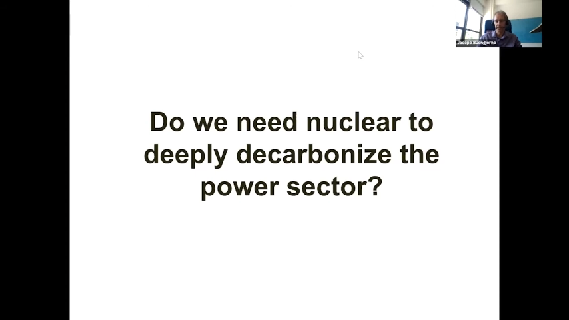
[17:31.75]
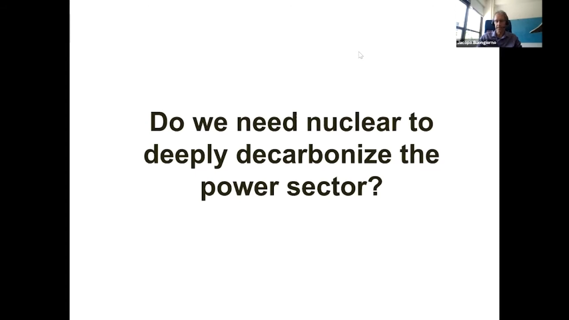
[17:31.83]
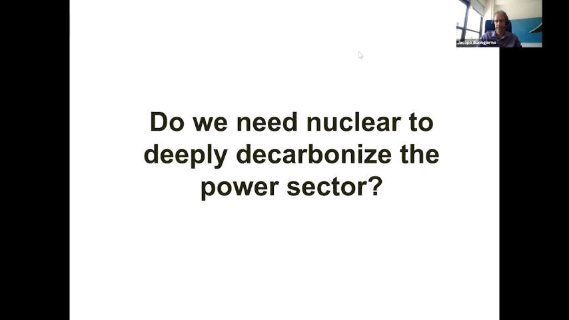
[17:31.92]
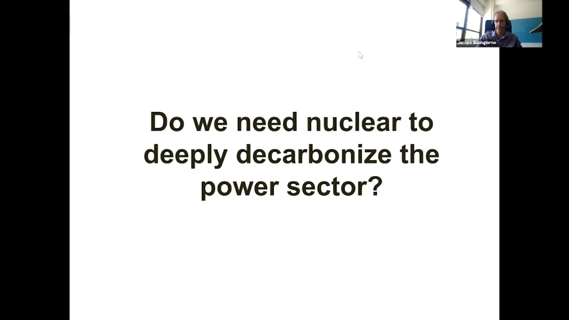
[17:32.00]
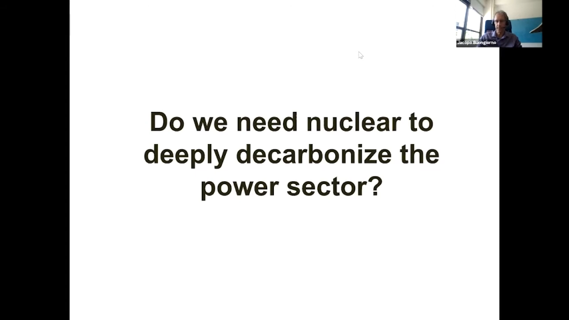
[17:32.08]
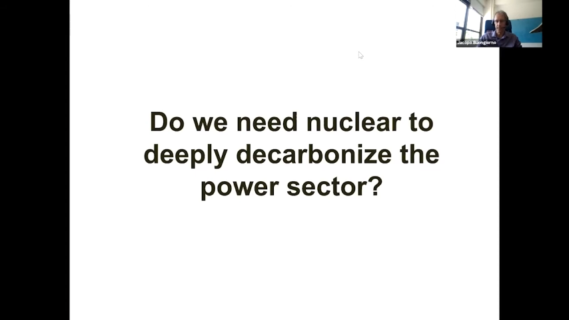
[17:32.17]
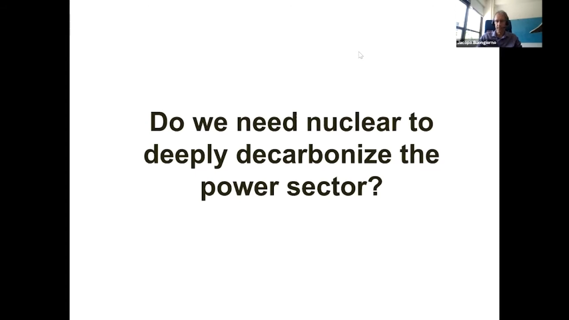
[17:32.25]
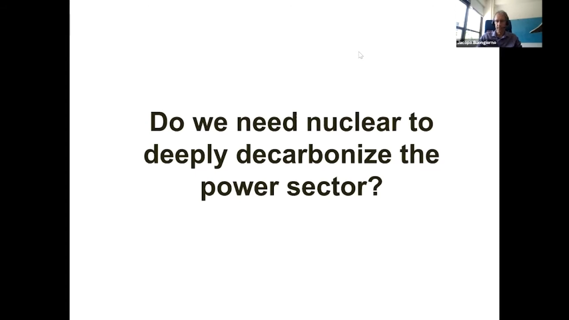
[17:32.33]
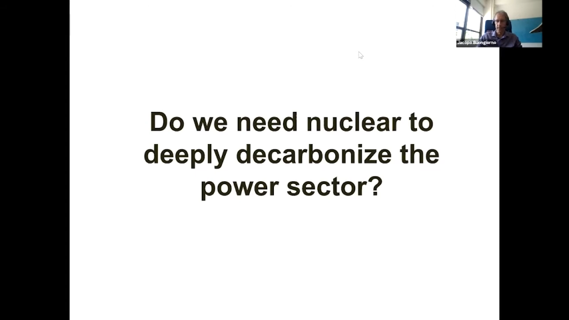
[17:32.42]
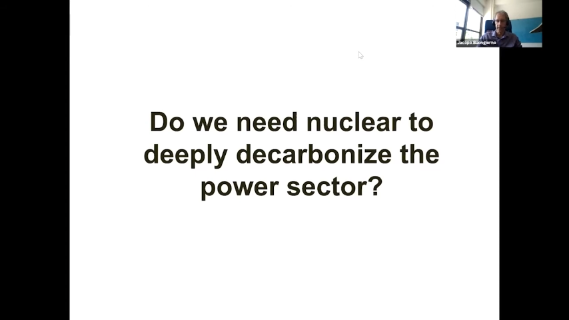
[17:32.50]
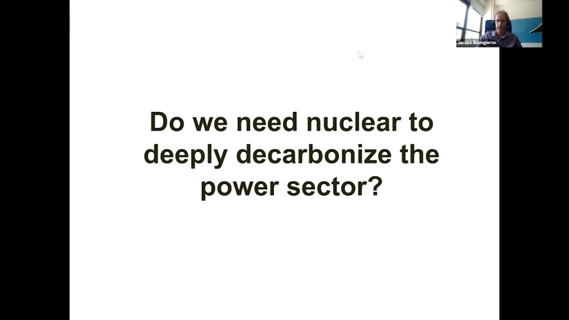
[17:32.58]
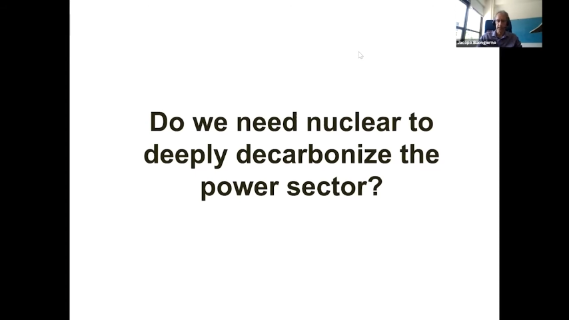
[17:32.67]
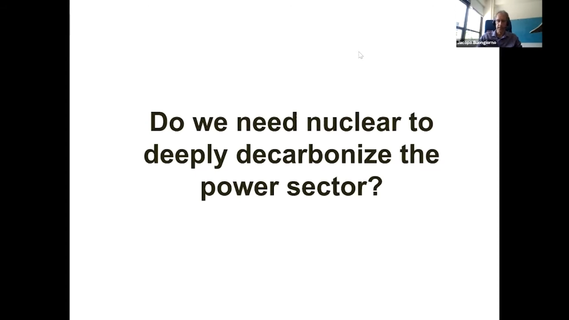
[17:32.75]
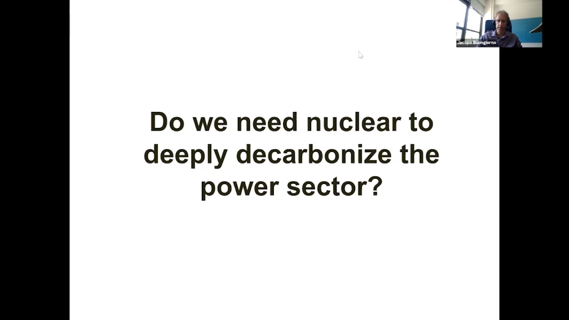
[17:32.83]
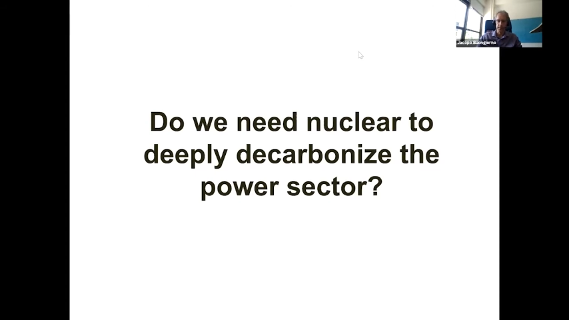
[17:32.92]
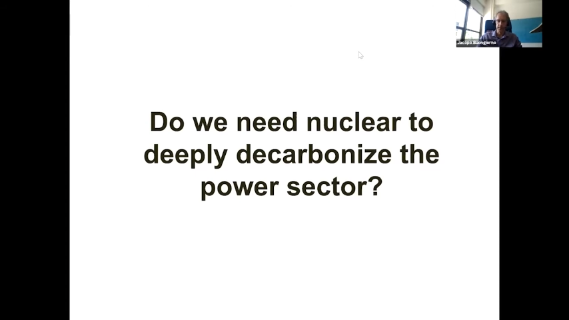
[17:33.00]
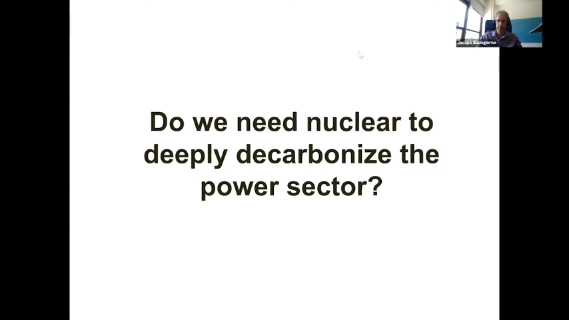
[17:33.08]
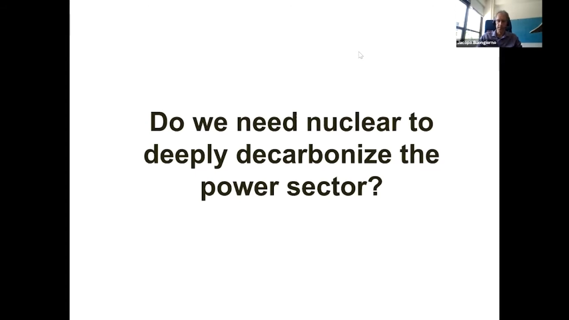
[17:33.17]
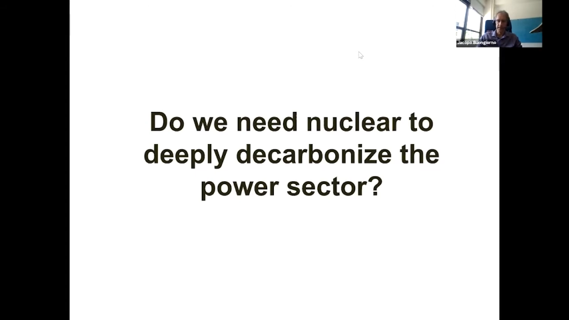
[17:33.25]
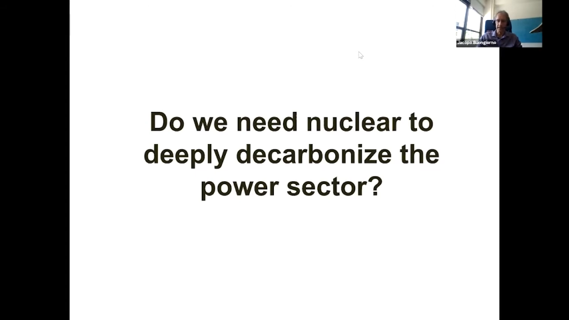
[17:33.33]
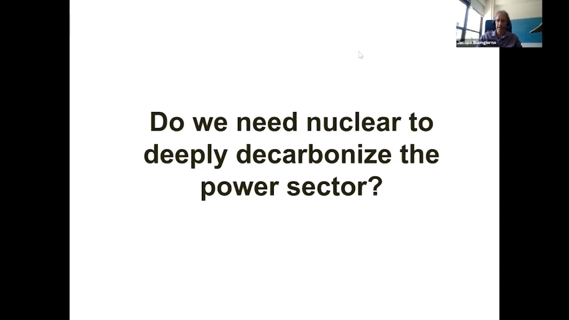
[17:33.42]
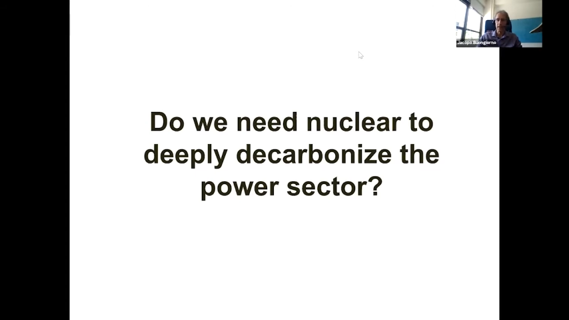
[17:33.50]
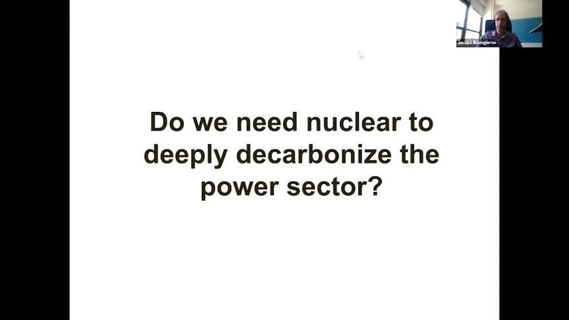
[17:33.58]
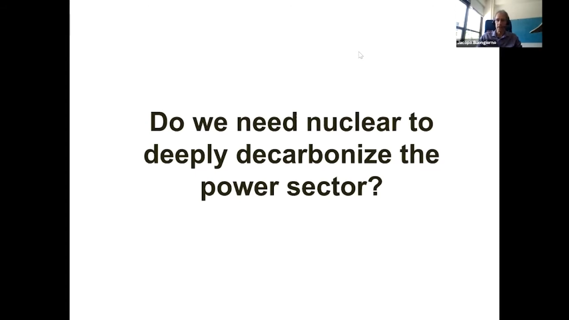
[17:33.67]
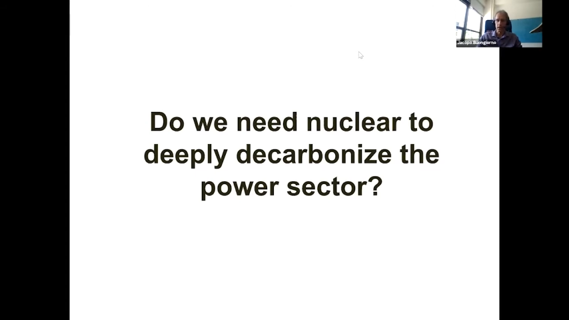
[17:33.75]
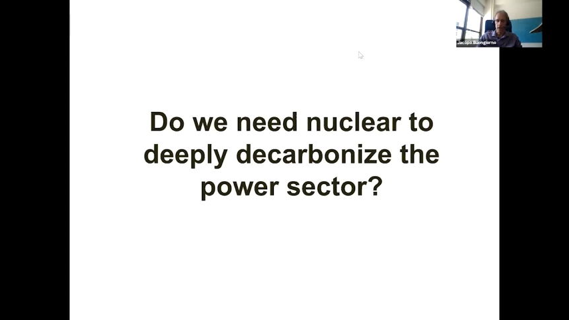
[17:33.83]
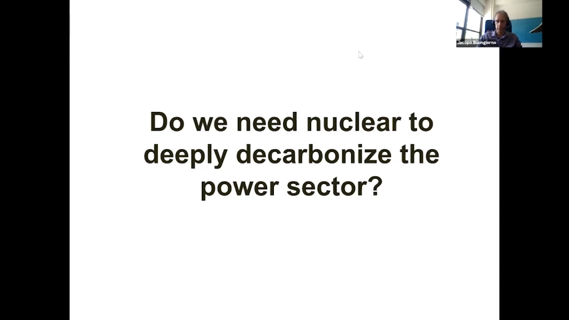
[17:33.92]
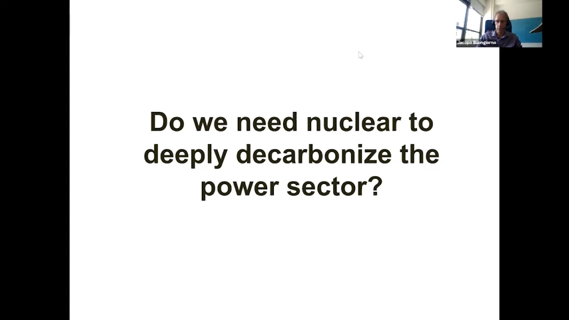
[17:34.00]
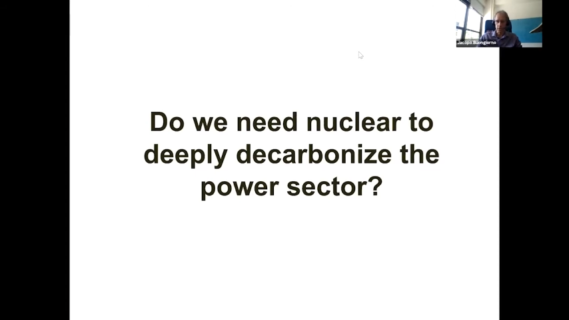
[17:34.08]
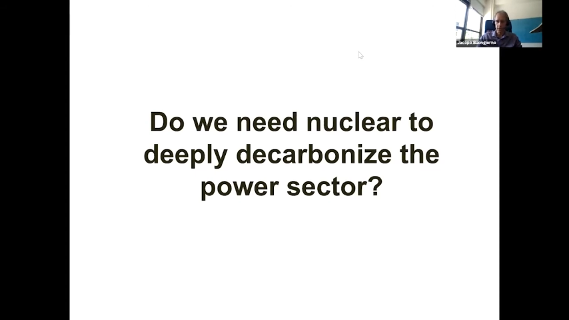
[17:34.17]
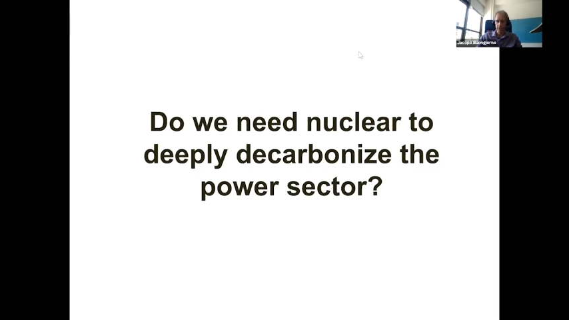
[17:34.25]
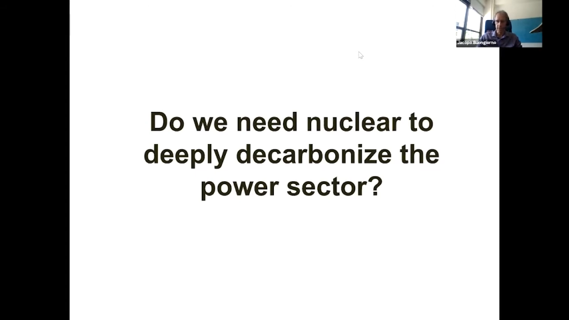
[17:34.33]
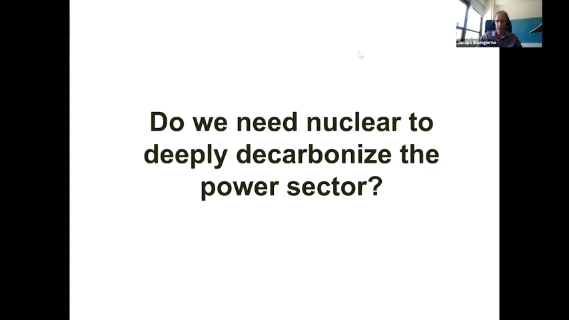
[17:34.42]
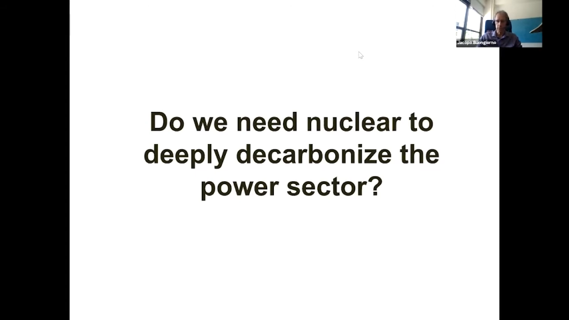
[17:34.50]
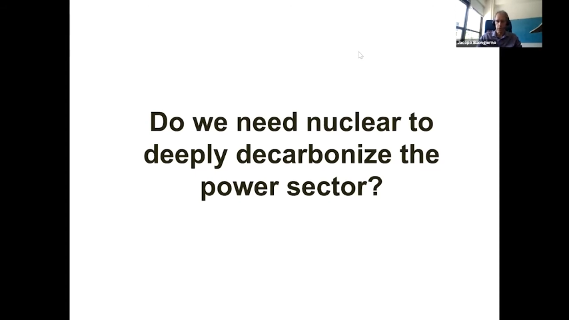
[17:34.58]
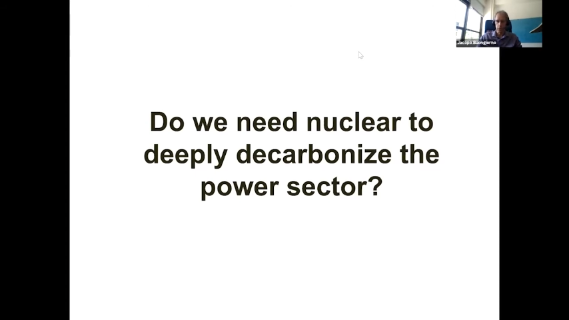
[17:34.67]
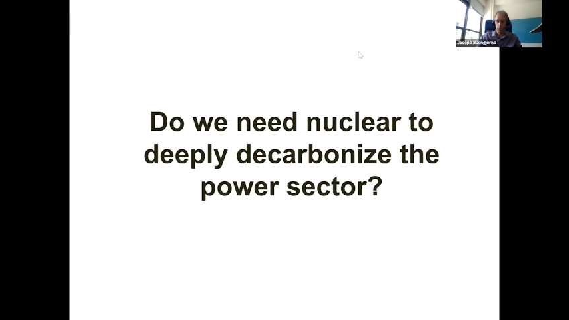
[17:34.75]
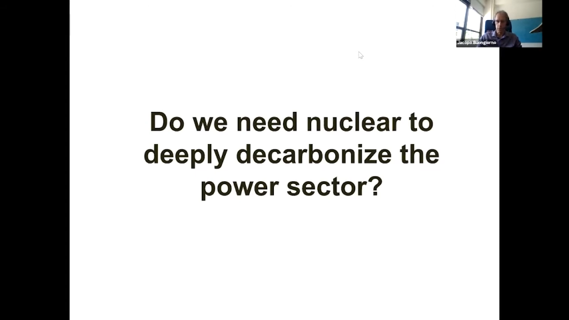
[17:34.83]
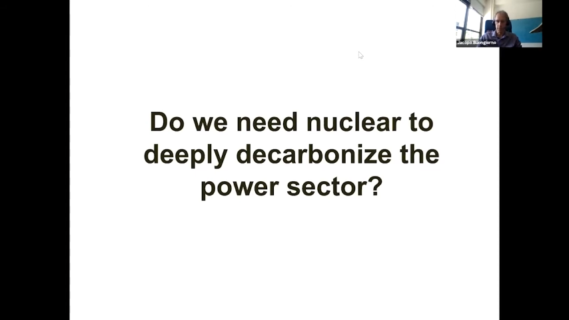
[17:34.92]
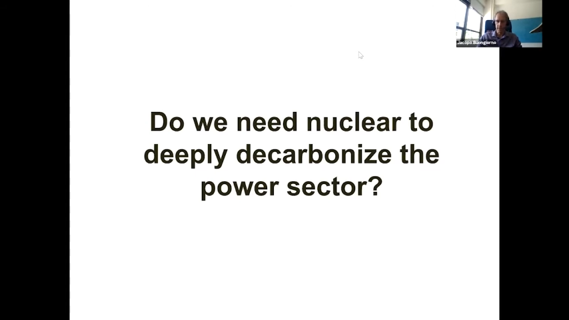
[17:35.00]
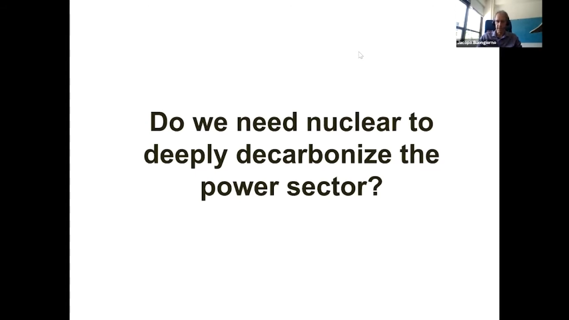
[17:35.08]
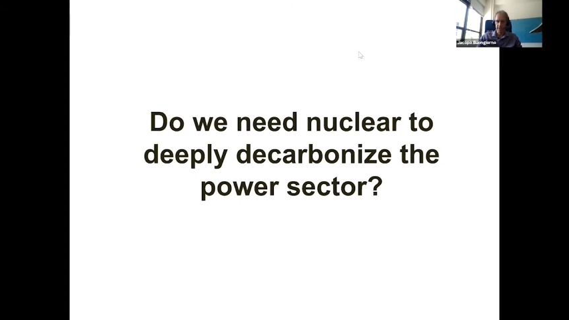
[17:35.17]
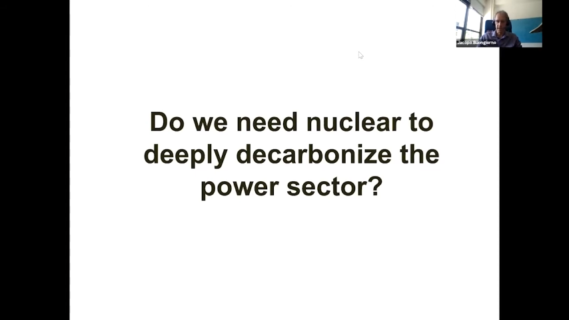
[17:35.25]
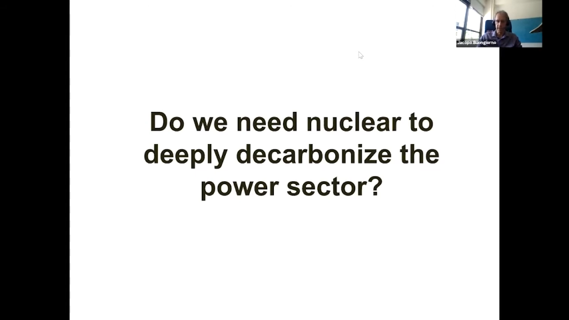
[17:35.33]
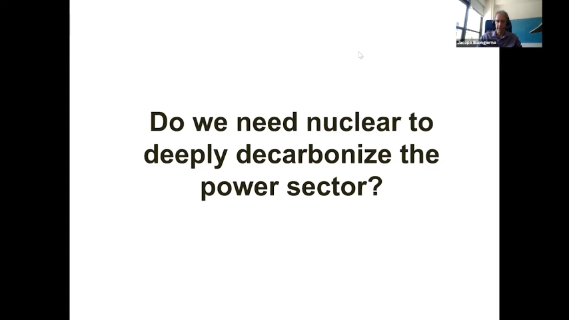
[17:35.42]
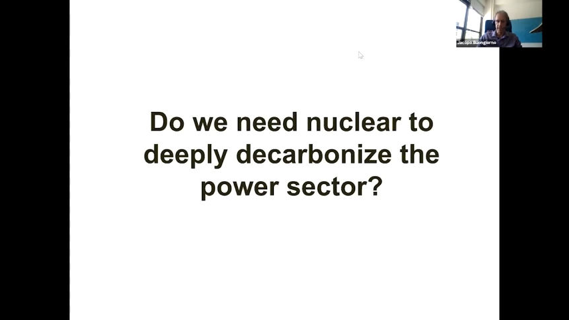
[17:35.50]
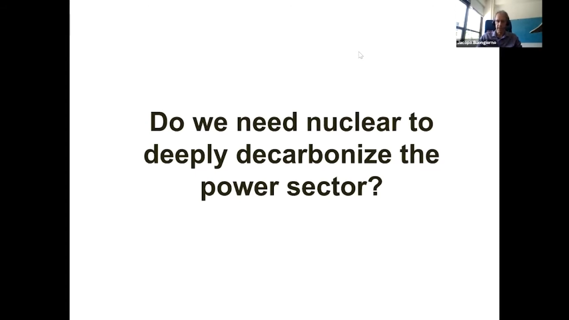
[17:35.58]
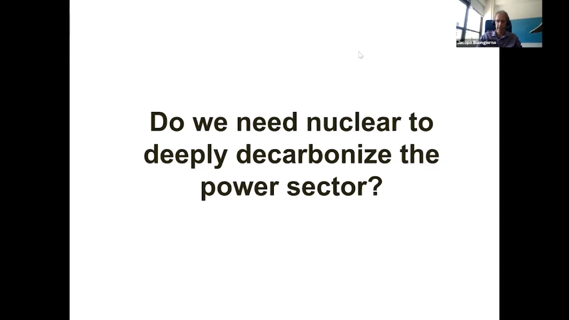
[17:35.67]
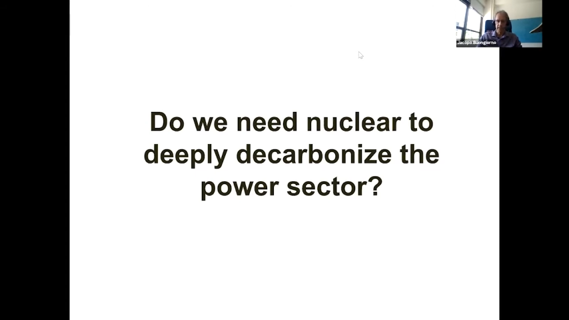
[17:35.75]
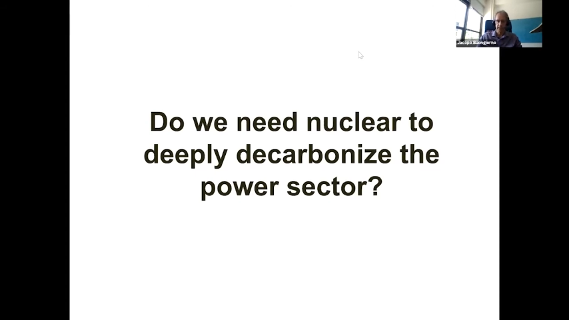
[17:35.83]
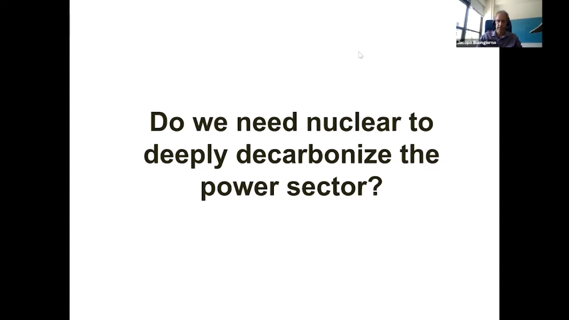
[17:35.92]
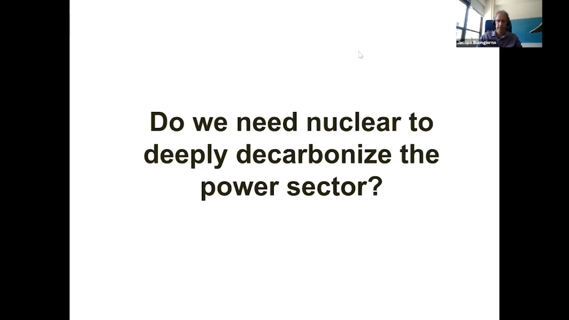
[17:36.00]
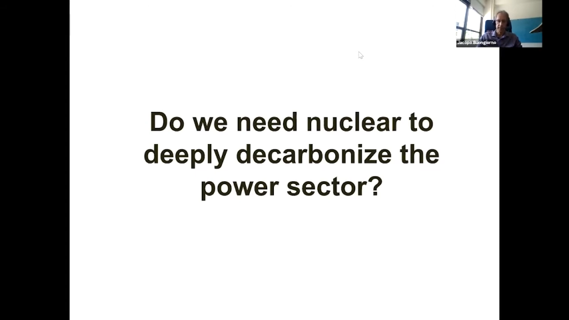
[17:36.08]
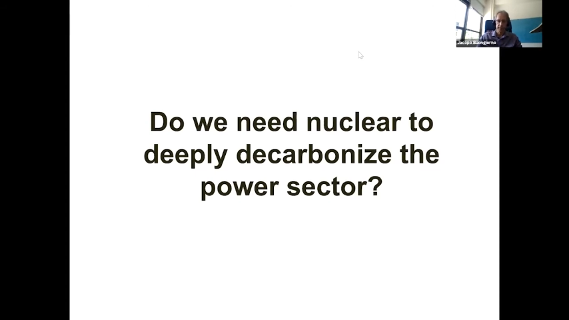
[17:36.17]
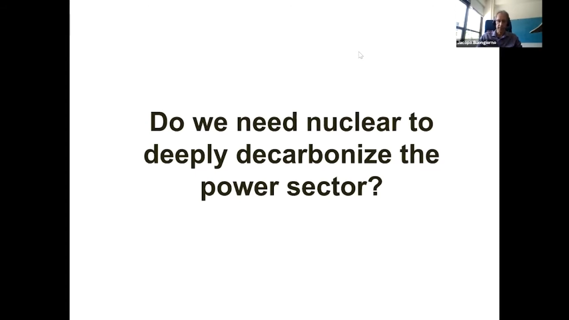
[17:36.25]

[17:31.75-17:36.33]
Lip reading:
No face is visible, so there are no lips to read.